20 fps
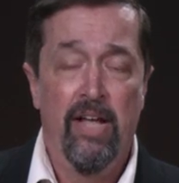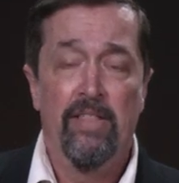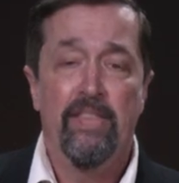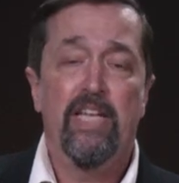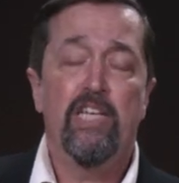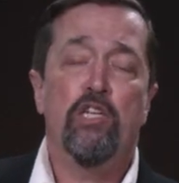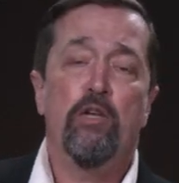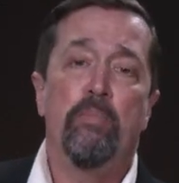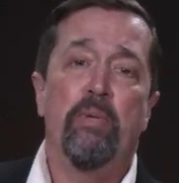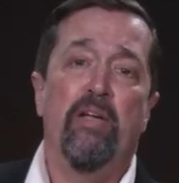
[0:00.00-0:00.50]

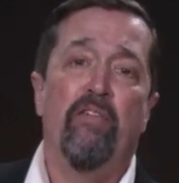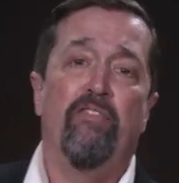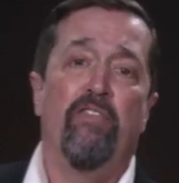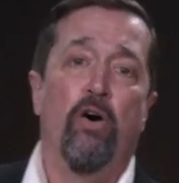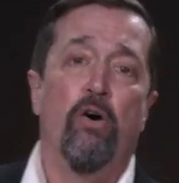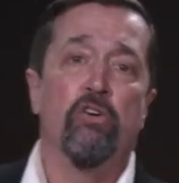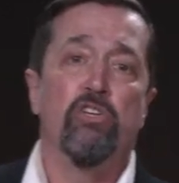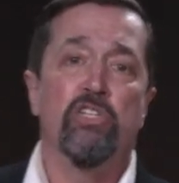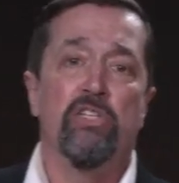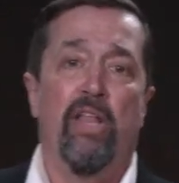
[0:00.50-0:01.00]
these would be
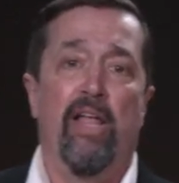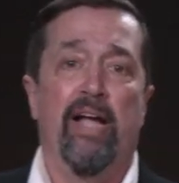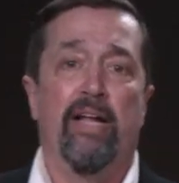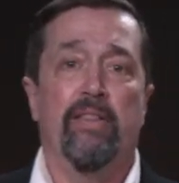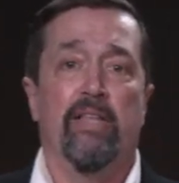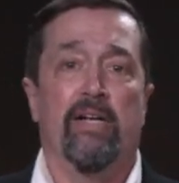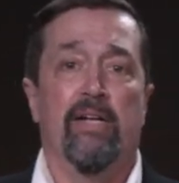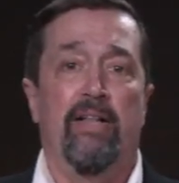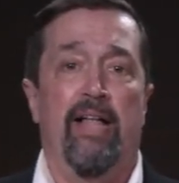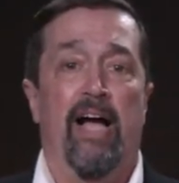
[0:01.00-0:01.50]
folks like
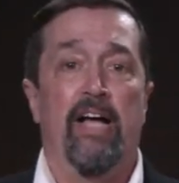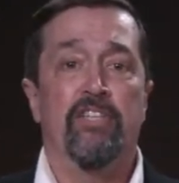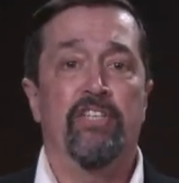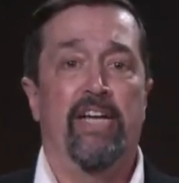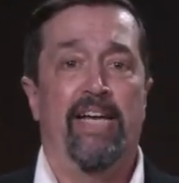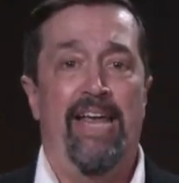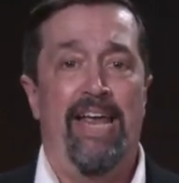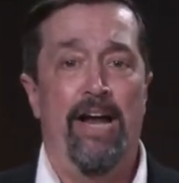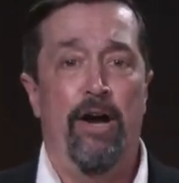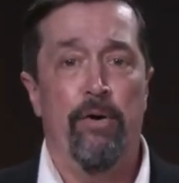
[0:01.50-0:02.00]
the
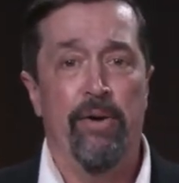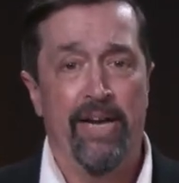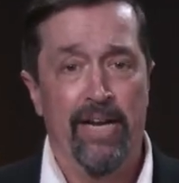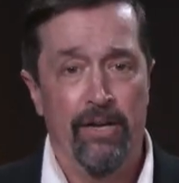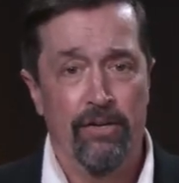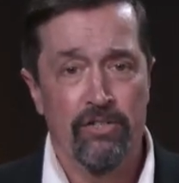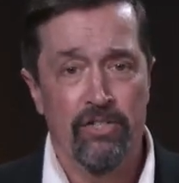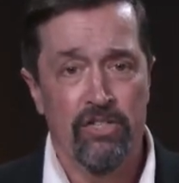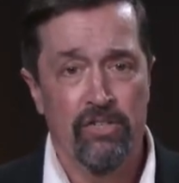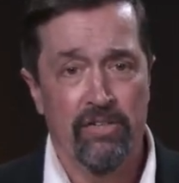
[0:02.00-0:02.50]
classic
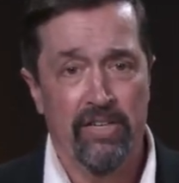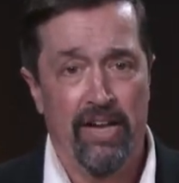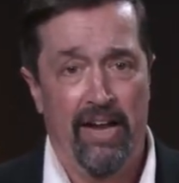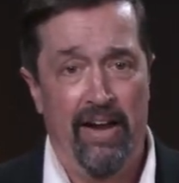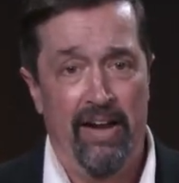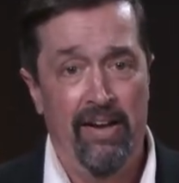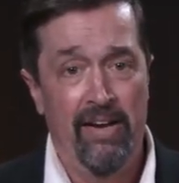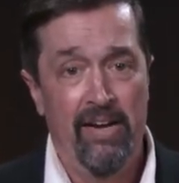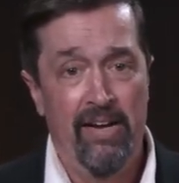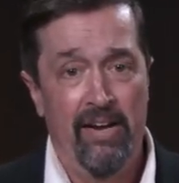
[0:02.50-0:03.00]
Arians,
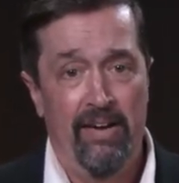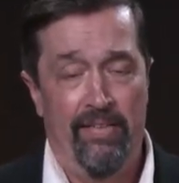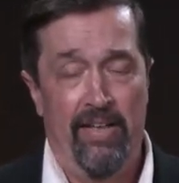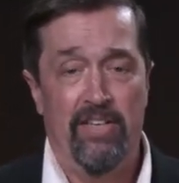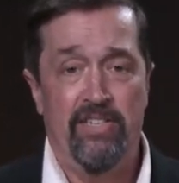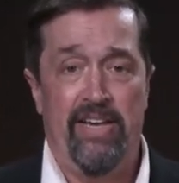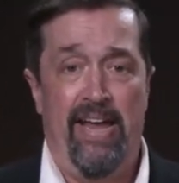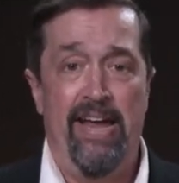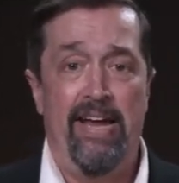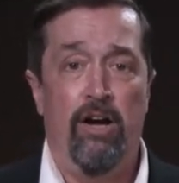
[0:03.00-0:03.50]
okay?
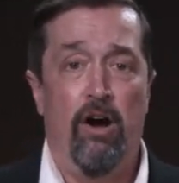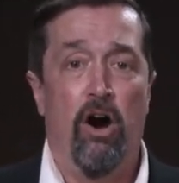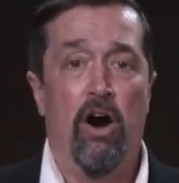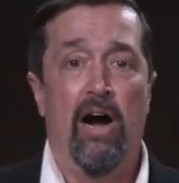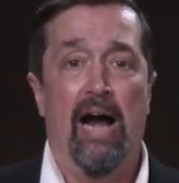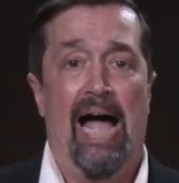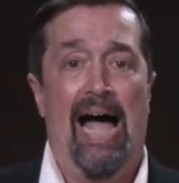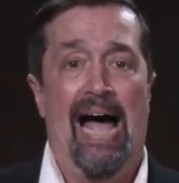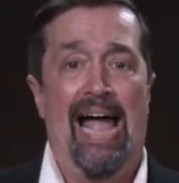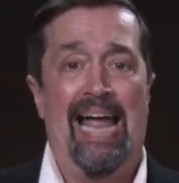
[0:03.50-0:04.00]
That's A
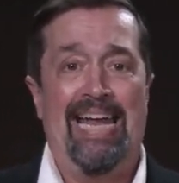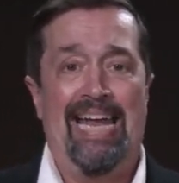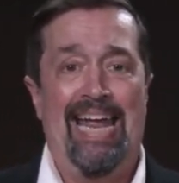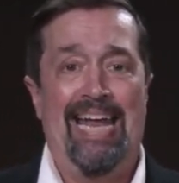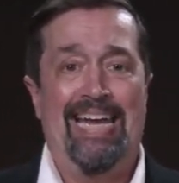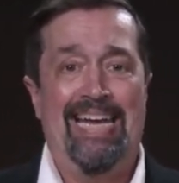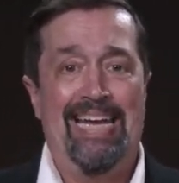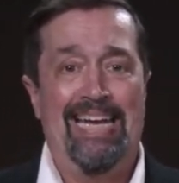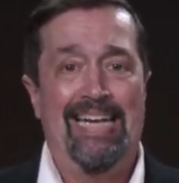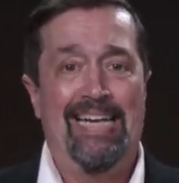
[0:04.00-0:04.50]
R I
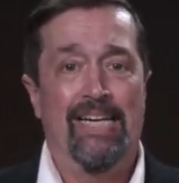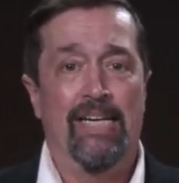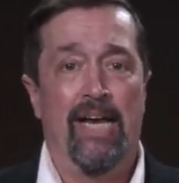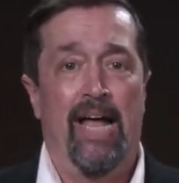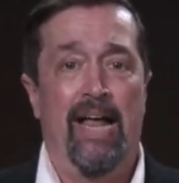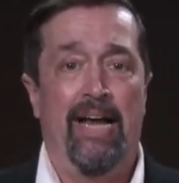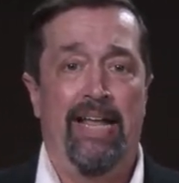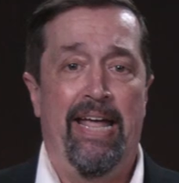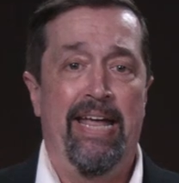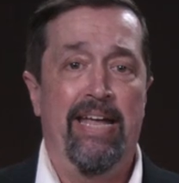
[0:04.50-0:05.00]
A N,
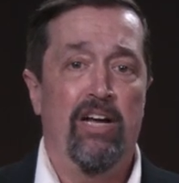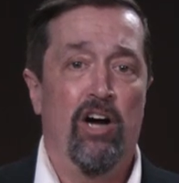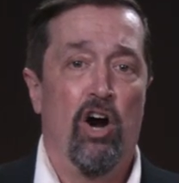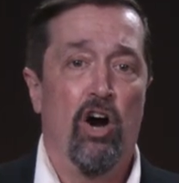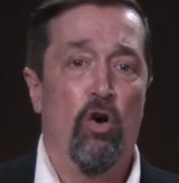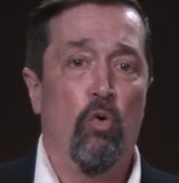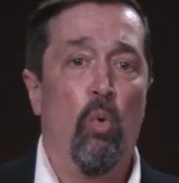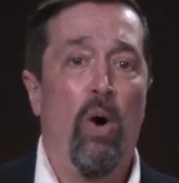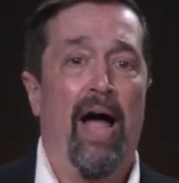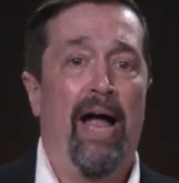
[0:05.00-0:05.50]
not A
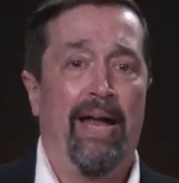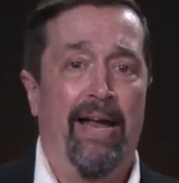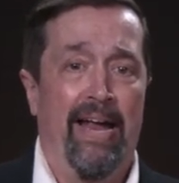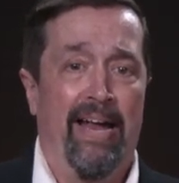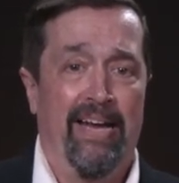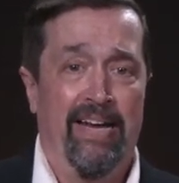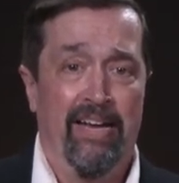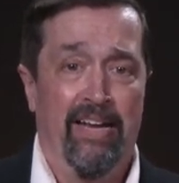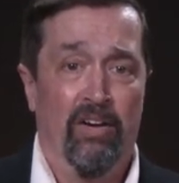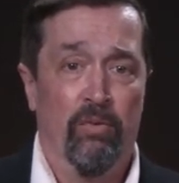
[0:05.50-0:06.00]
R Y
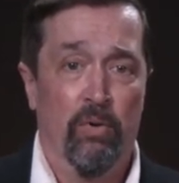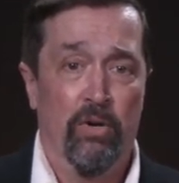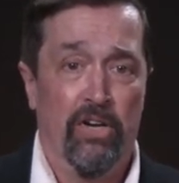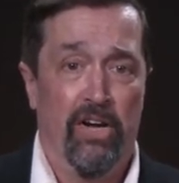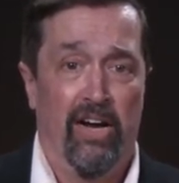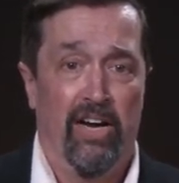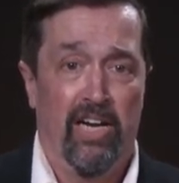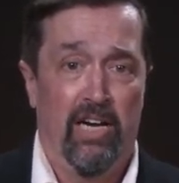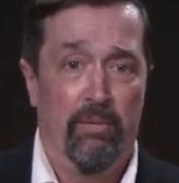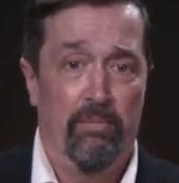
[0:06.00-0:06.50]
A N. We're
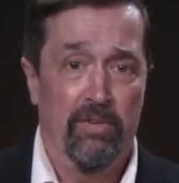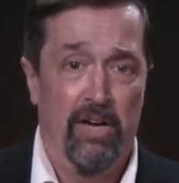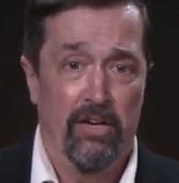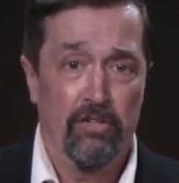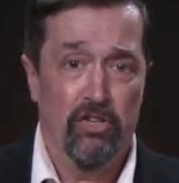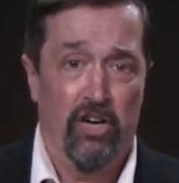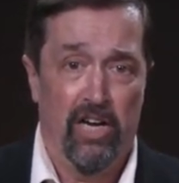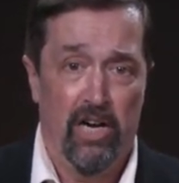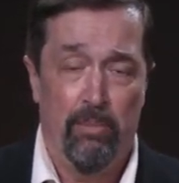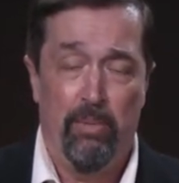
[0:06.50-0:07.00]
talking, not
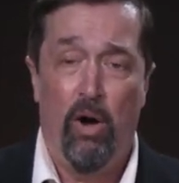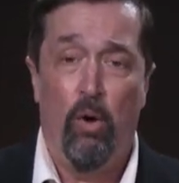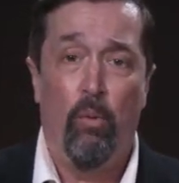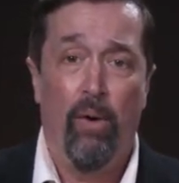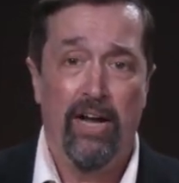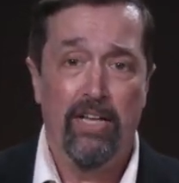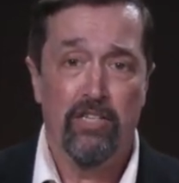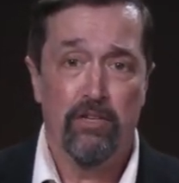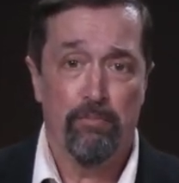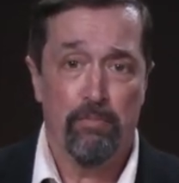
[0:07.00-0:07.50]
talking about
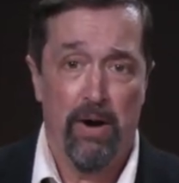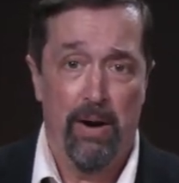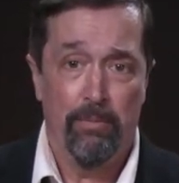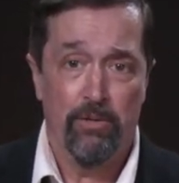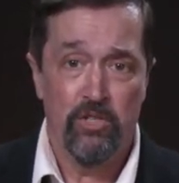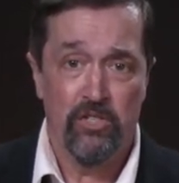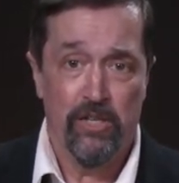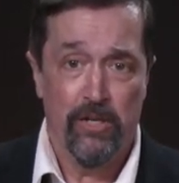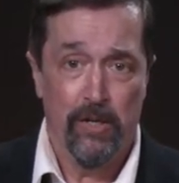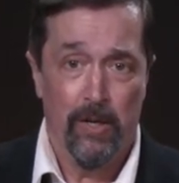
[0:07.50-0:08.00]
white
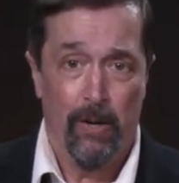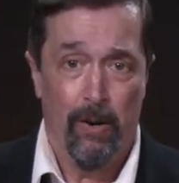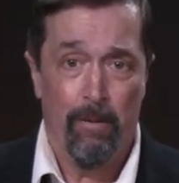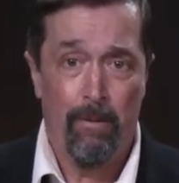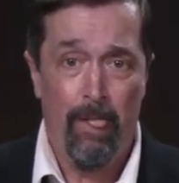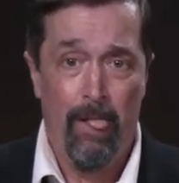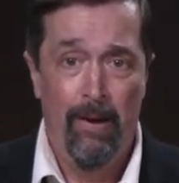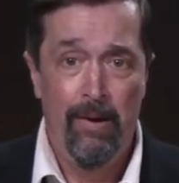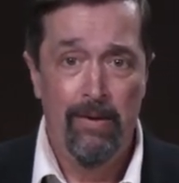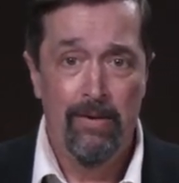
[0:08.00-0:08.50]
supremacy here.
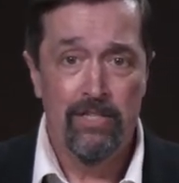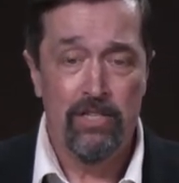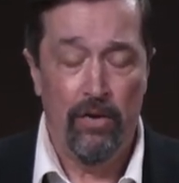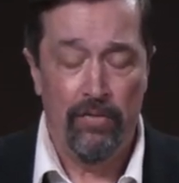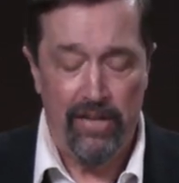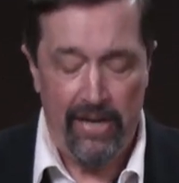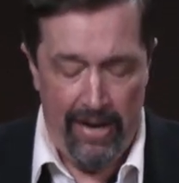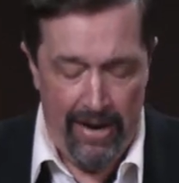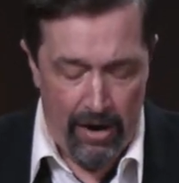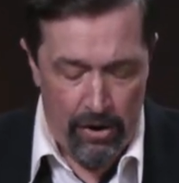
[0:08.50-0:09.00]
So
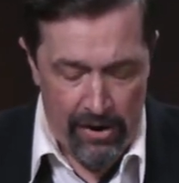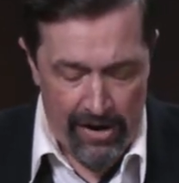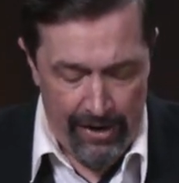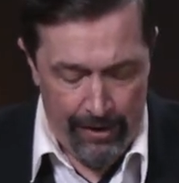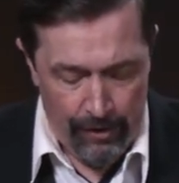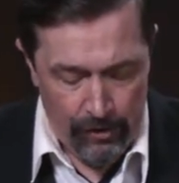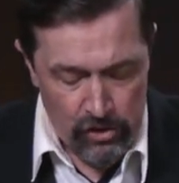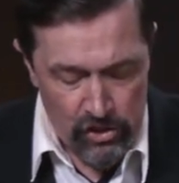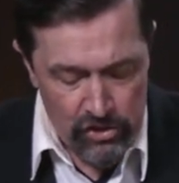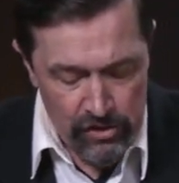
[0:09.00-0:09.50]
the
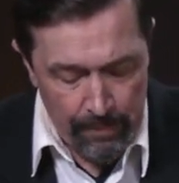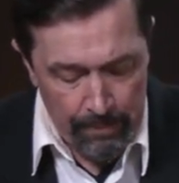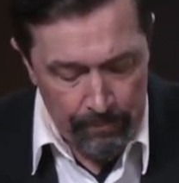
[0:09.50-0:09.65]
Arians